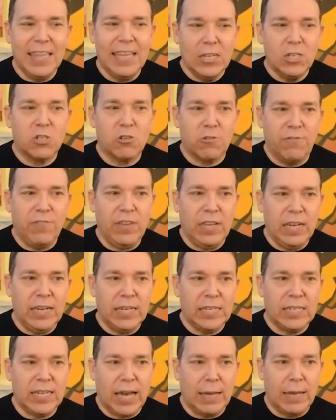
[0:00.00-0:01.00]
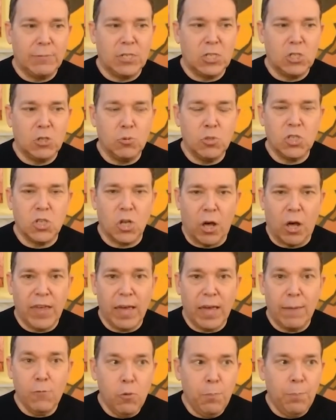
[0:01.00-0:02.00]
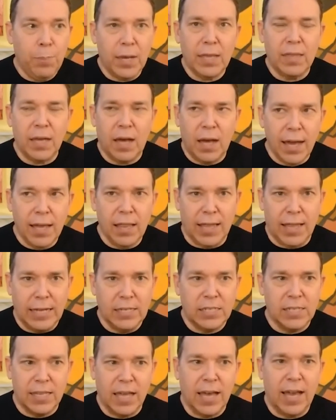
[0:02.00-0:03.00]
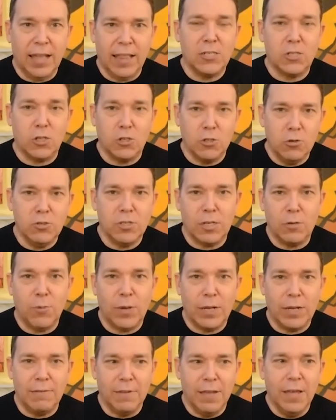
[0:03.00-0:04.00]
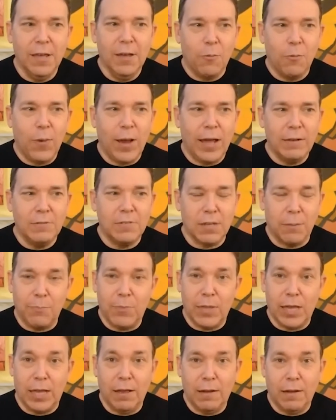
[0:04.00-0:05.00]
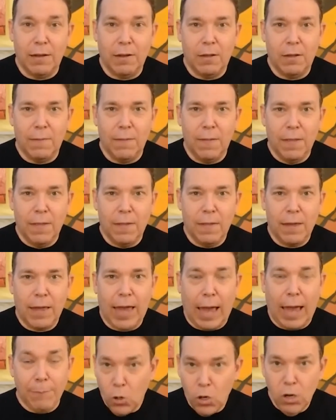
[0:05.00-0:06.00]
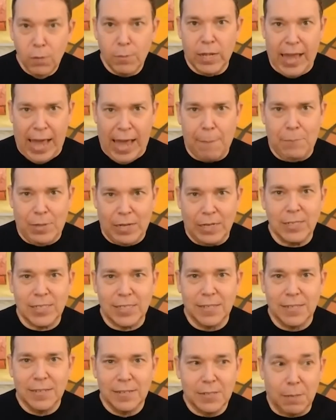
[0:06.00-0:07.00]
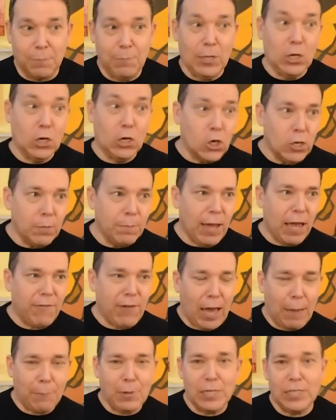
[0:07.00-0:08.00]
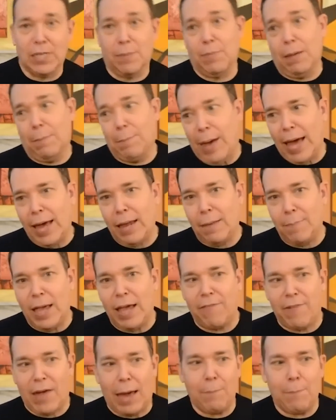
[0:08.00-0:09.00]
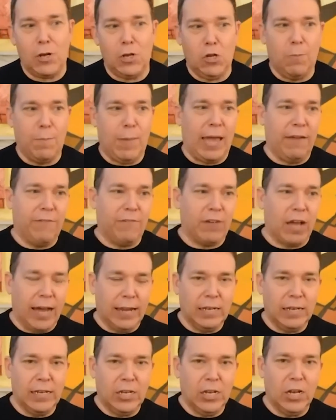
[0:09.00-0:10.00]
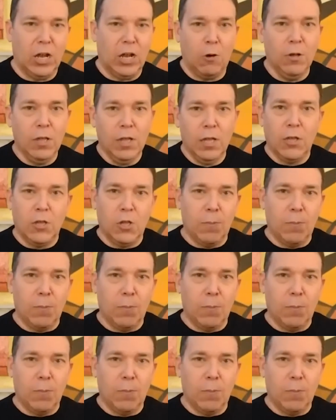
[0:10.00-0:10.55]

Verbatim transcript: in the intervening time since you saw them. You pick the highlights, and the highlights are usually when when something abnormal happens. Something good may have happened, something bad may have happened. You may have gotten, you know,